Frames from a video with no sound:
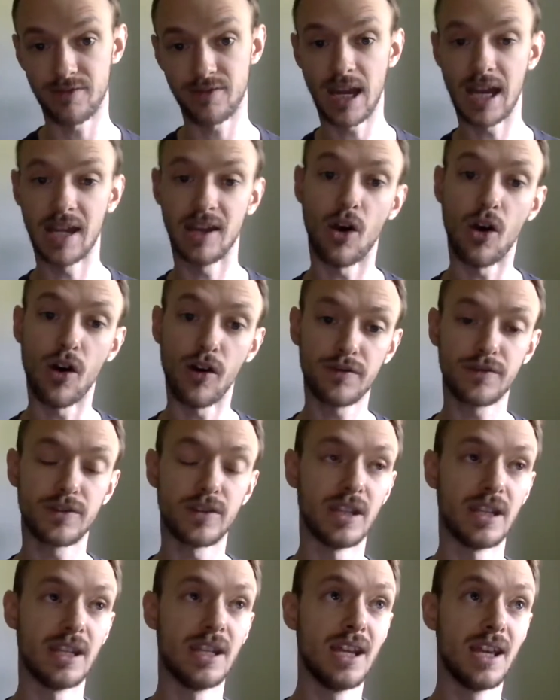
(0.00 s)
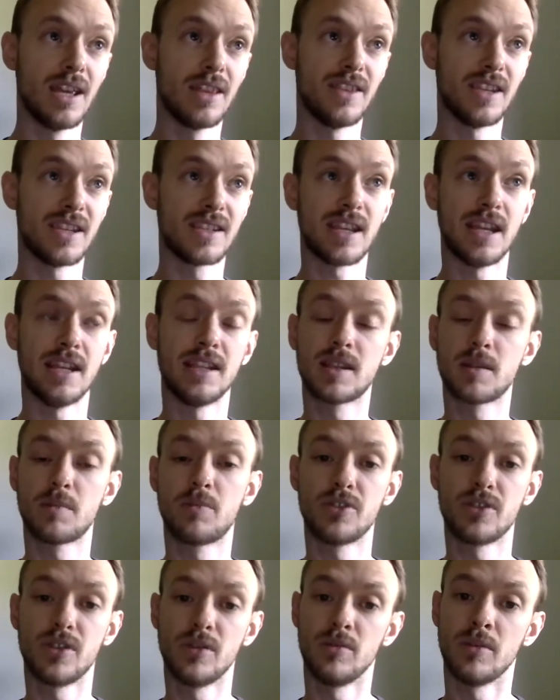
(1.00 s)
And often this tends to
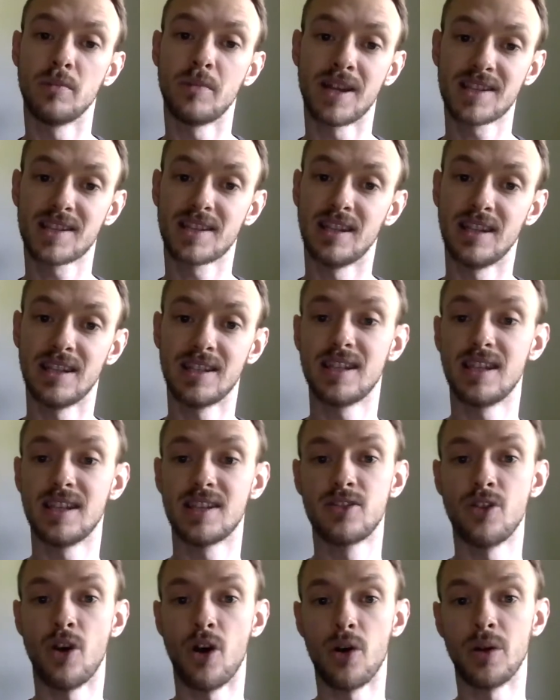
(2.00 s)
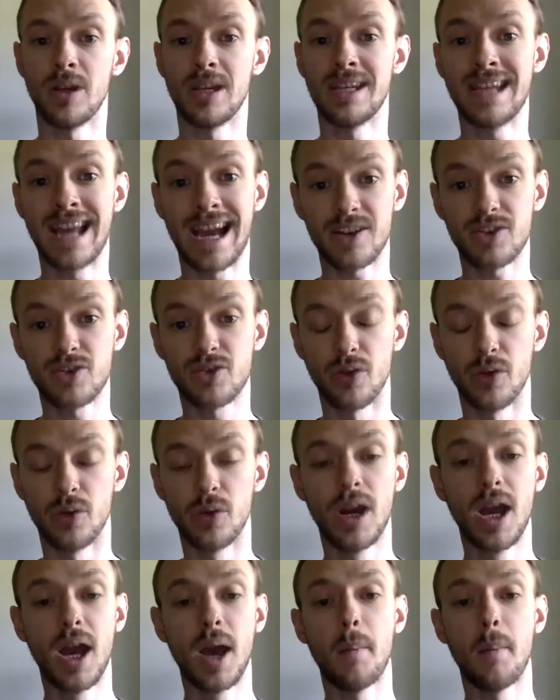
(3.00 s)
presume that masculinity is not only natural,